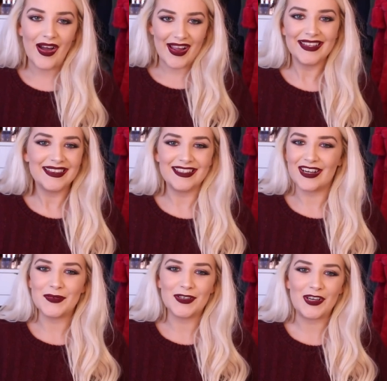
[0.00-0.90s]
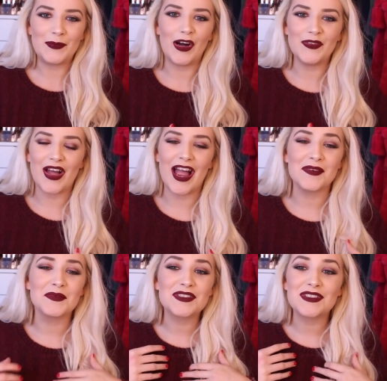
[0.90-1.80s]
or anything on Colourpop,
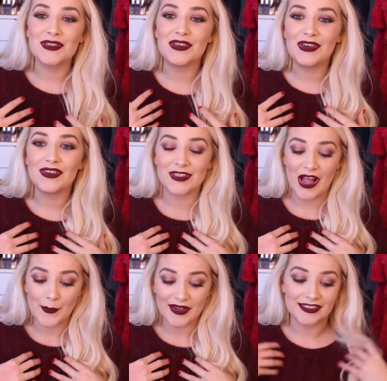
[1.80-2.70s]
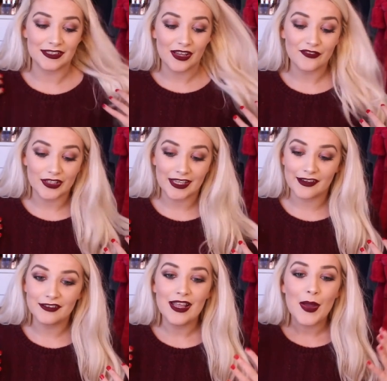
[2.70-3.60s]
I'm so, so happy to do that for
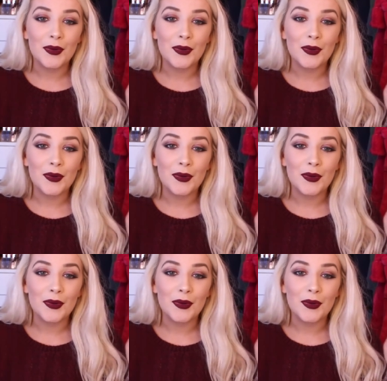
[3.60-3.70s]
you.